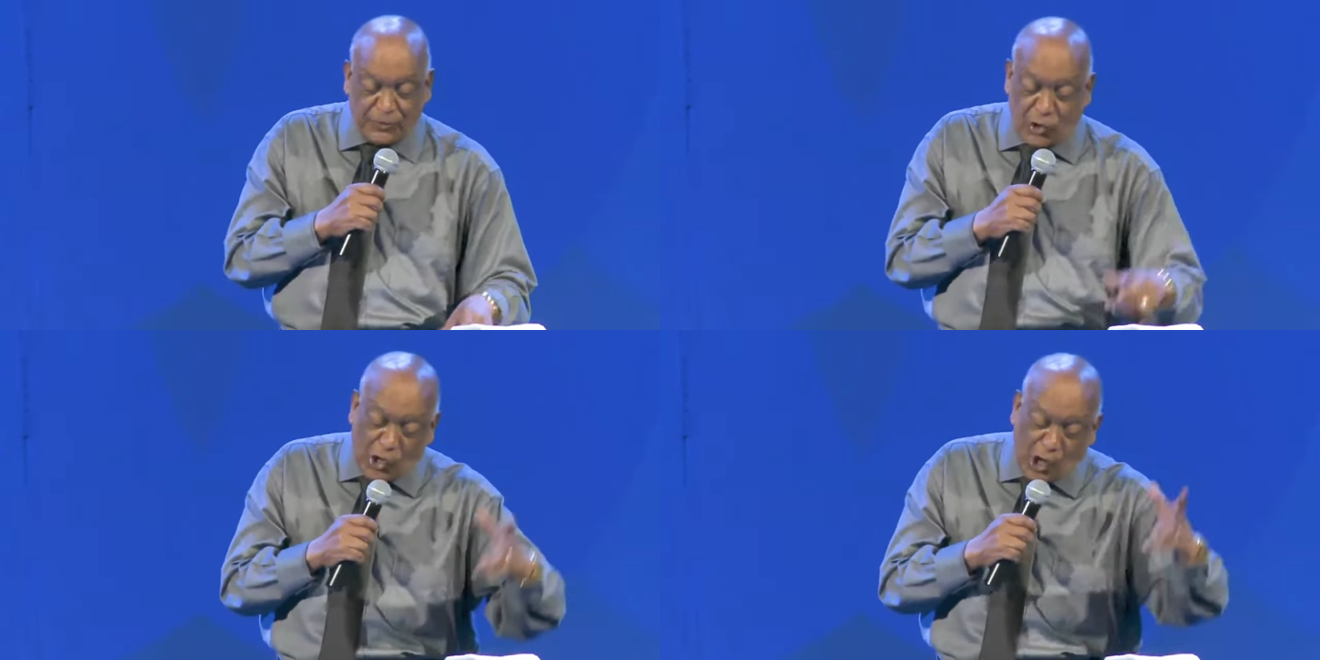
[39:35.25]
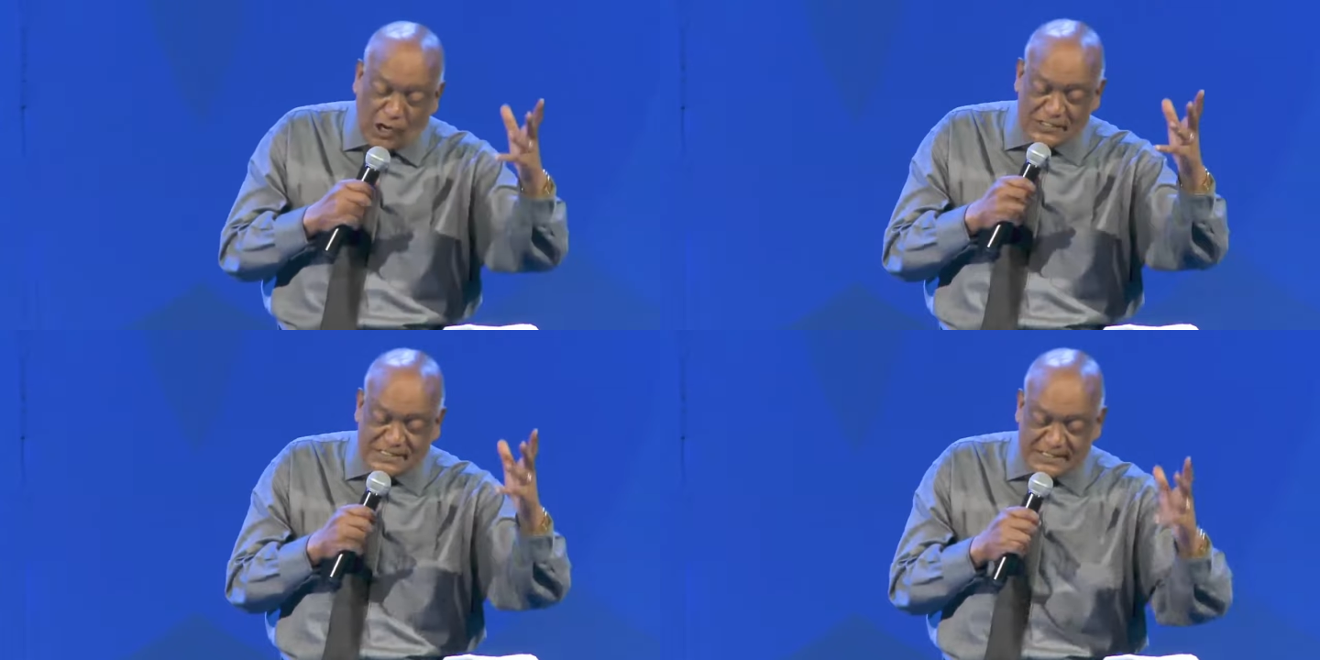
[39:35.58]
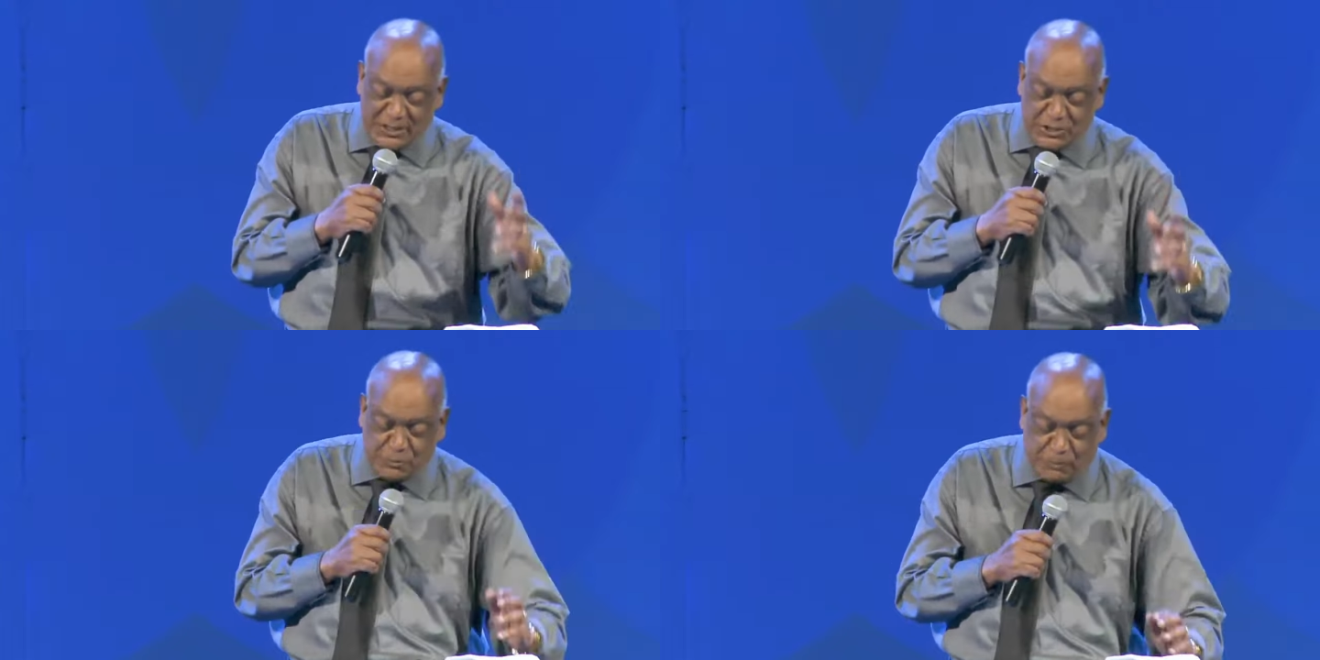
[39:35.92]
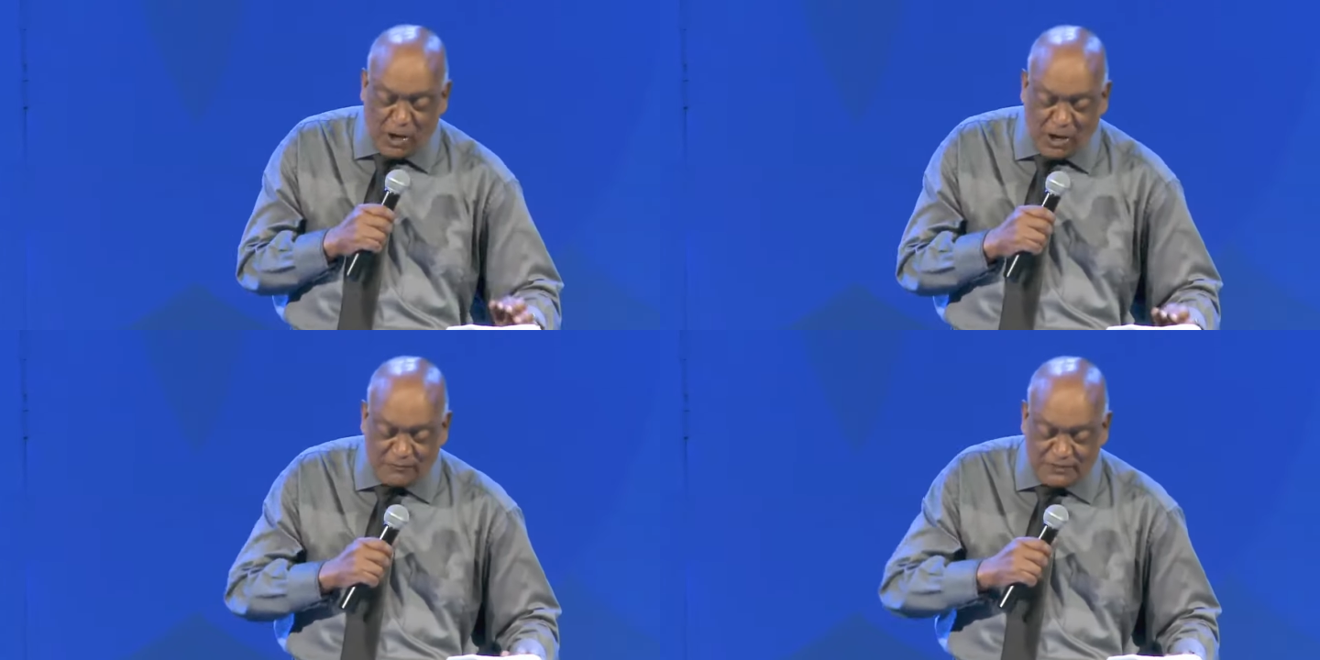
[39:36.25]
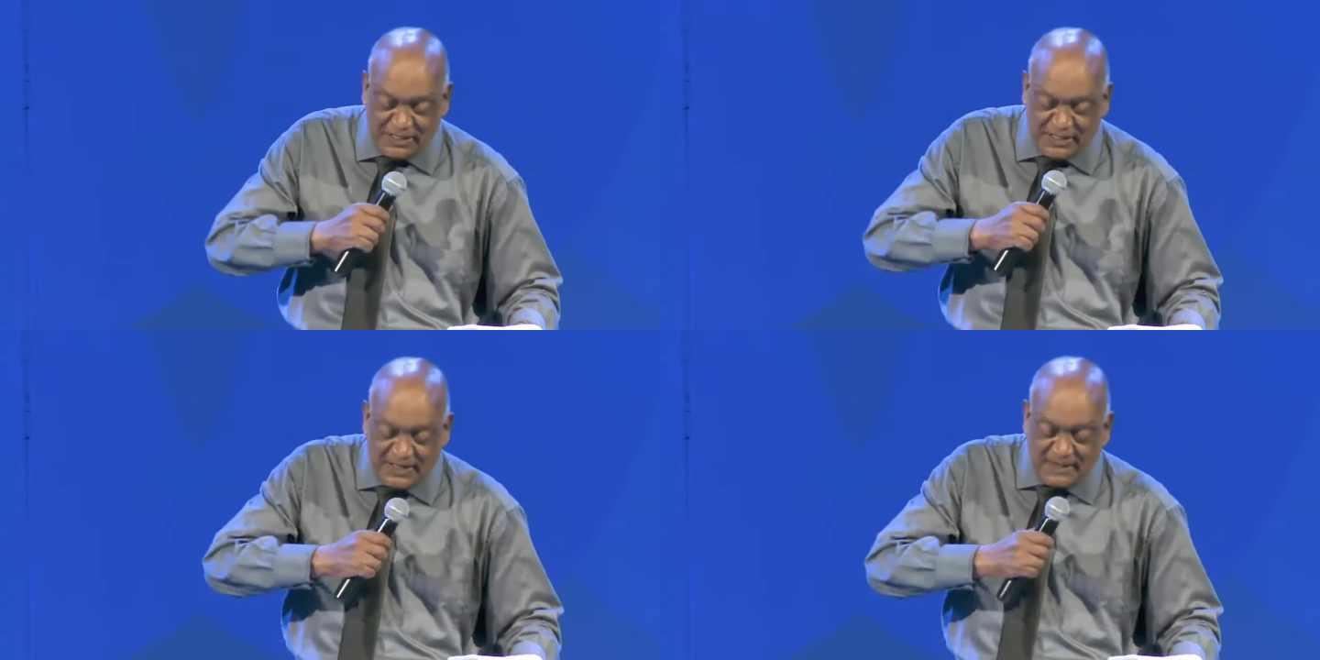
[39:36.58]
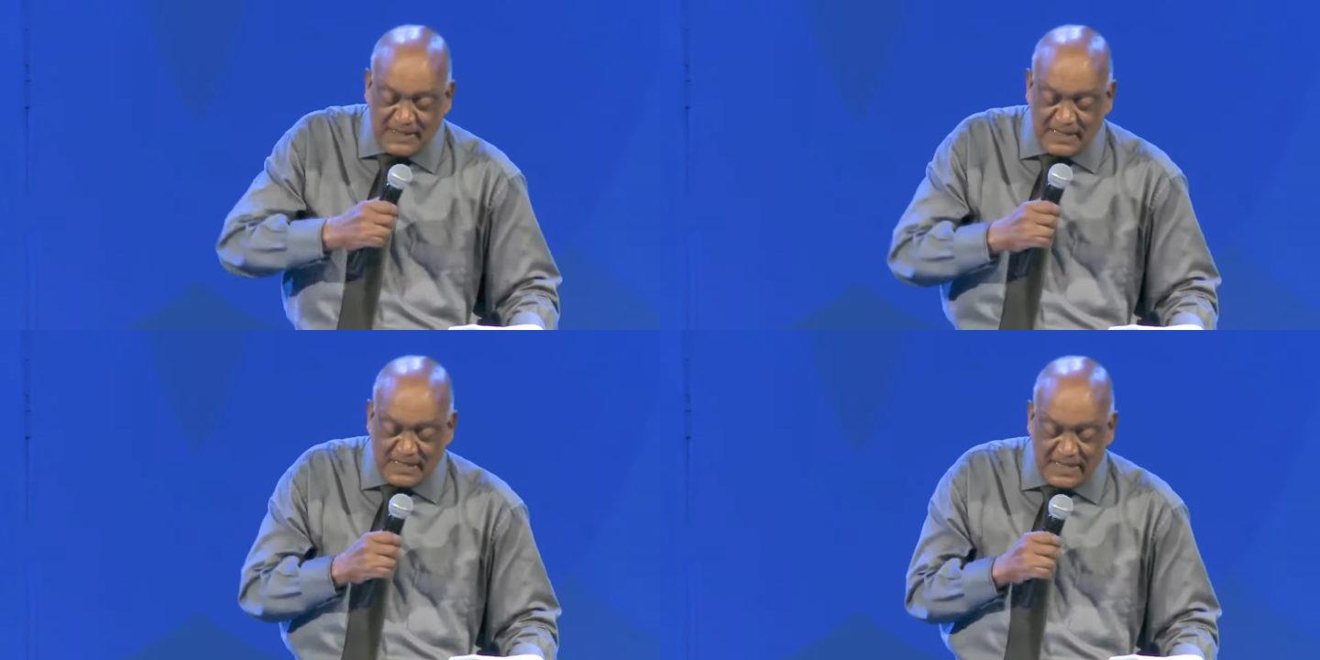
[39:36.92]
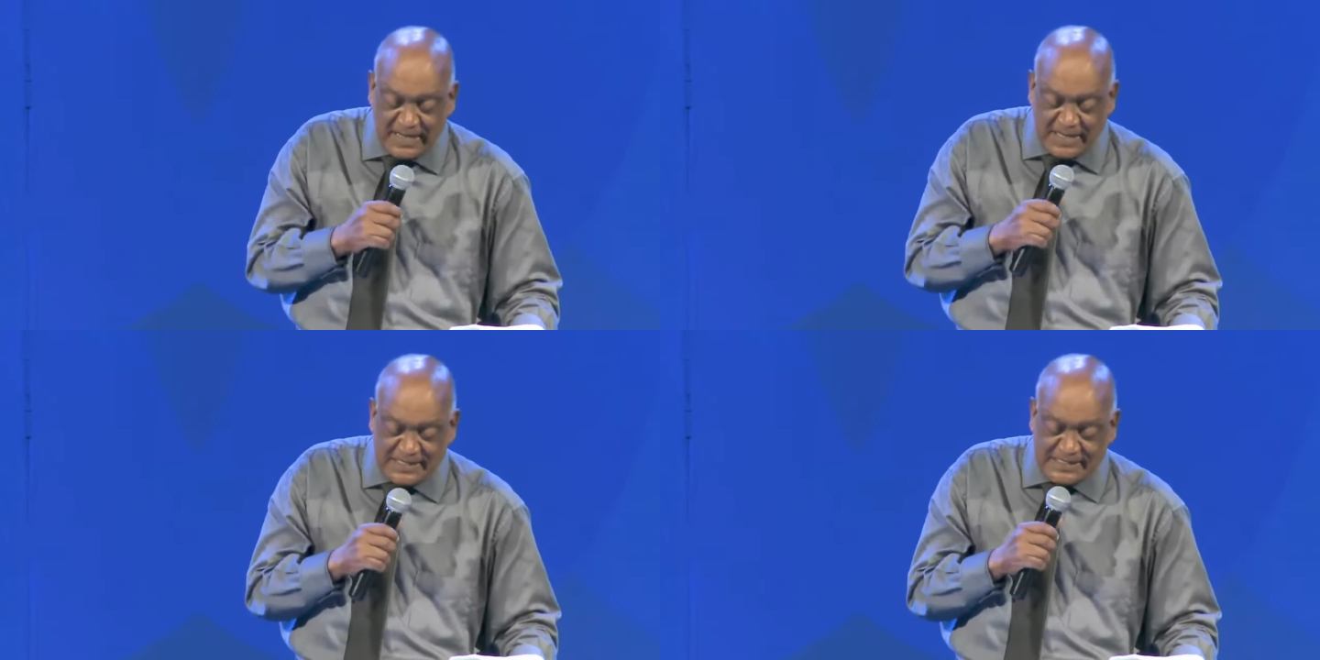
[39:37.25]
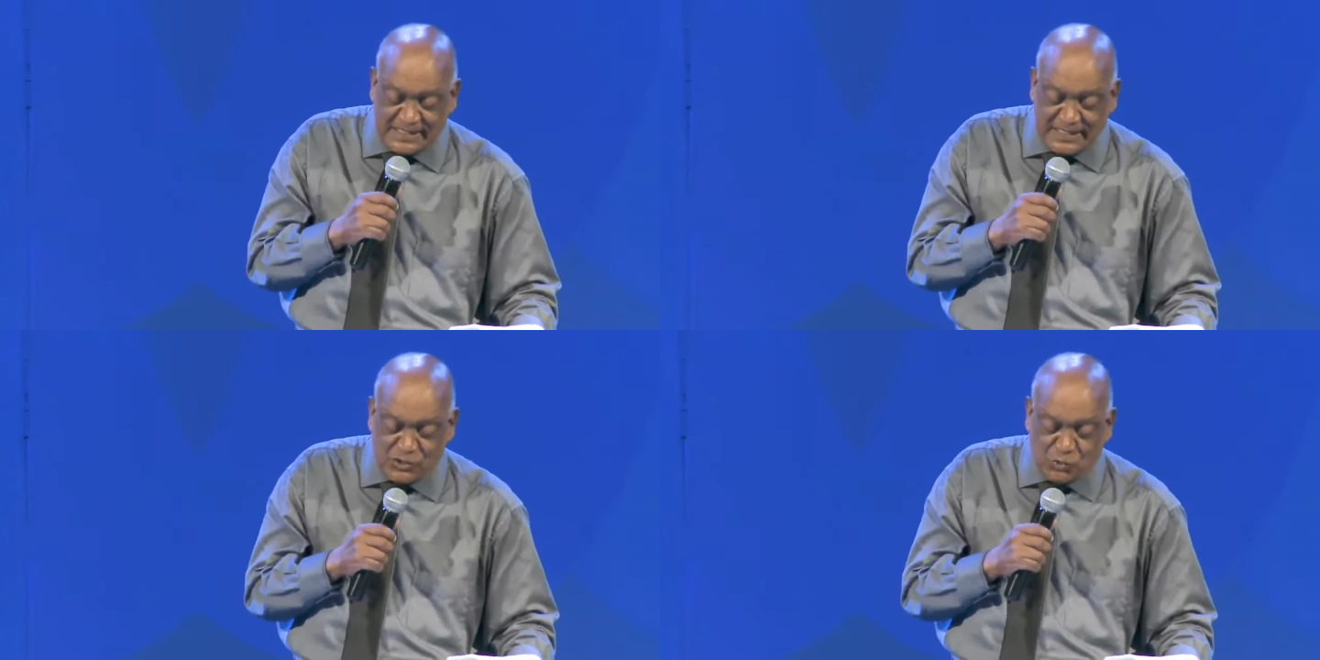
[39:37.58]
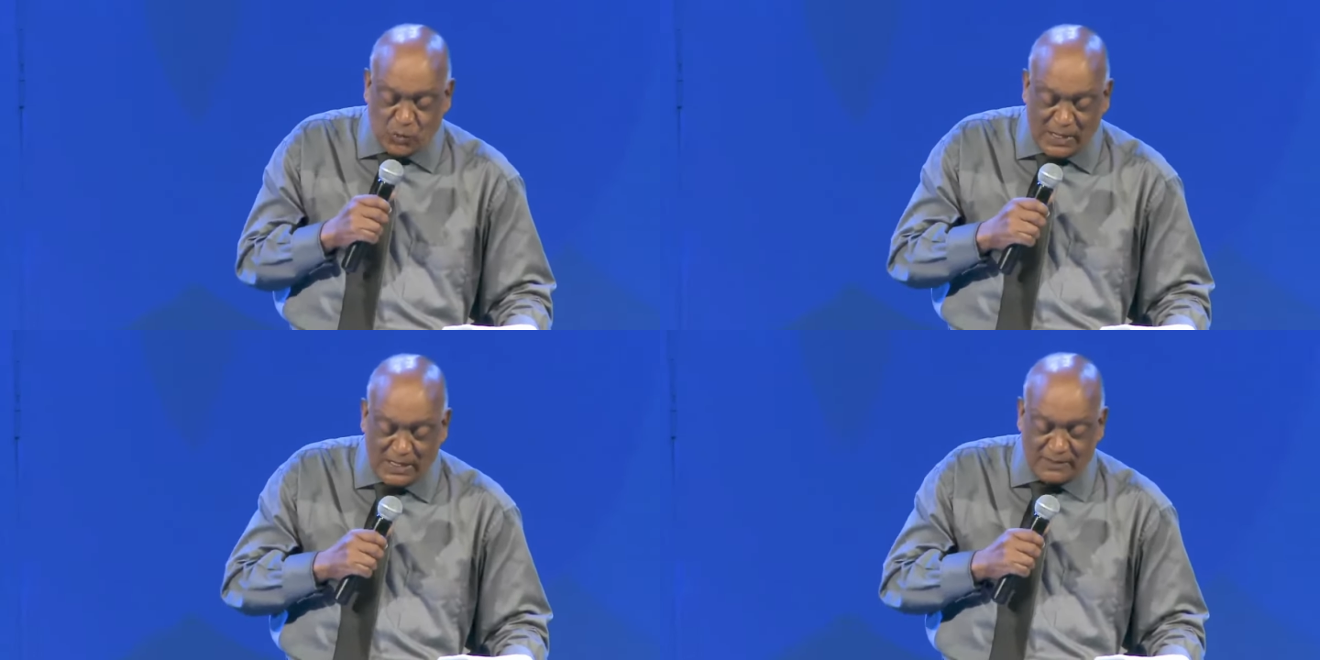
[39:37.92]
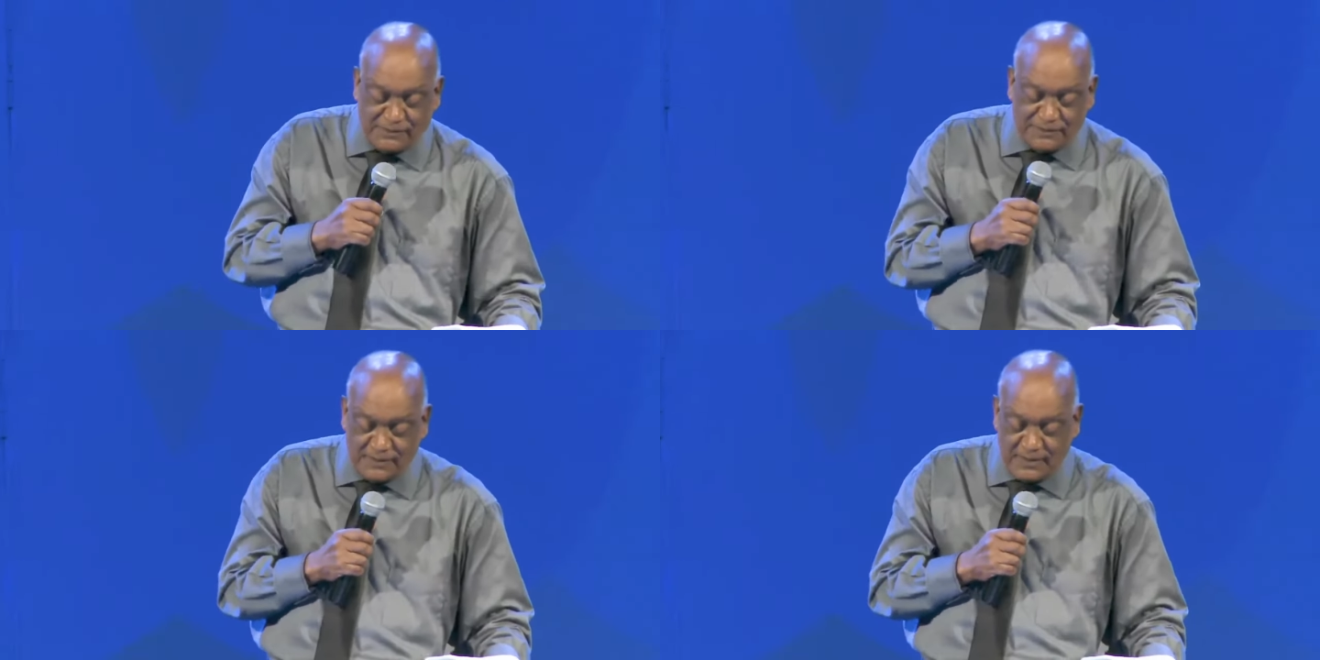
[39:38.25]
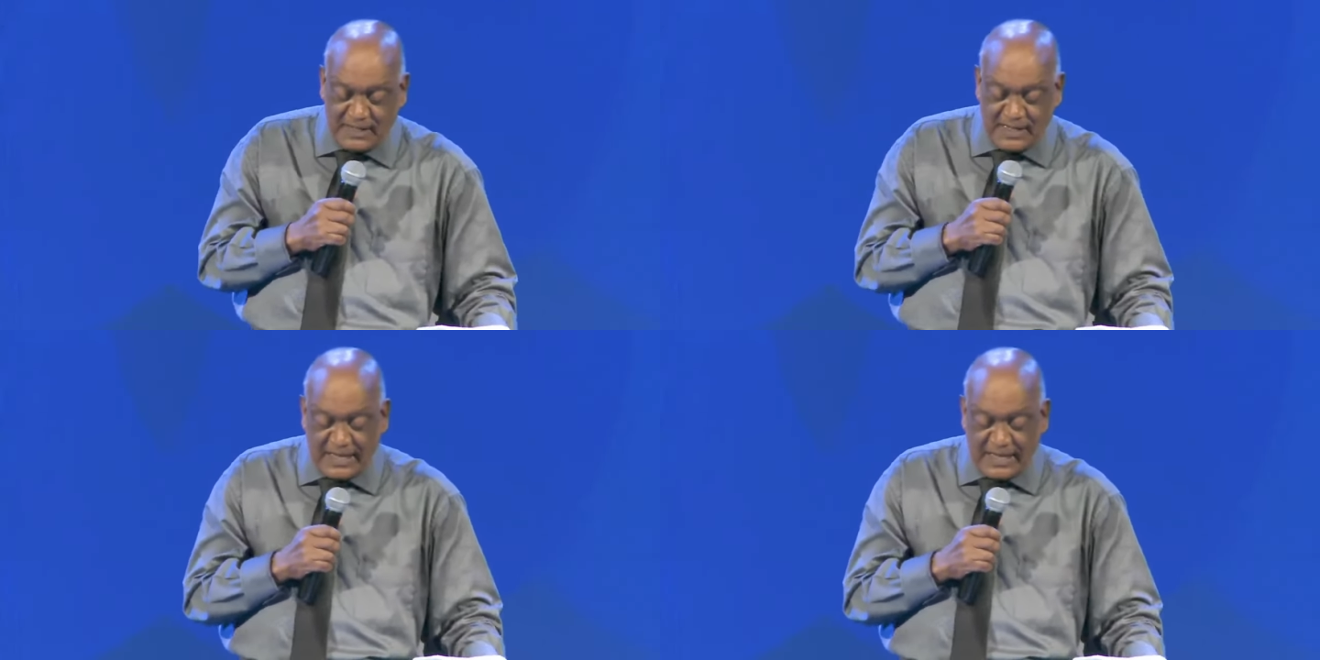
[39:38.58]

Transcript: The Lord sends poverty and he sends wealth.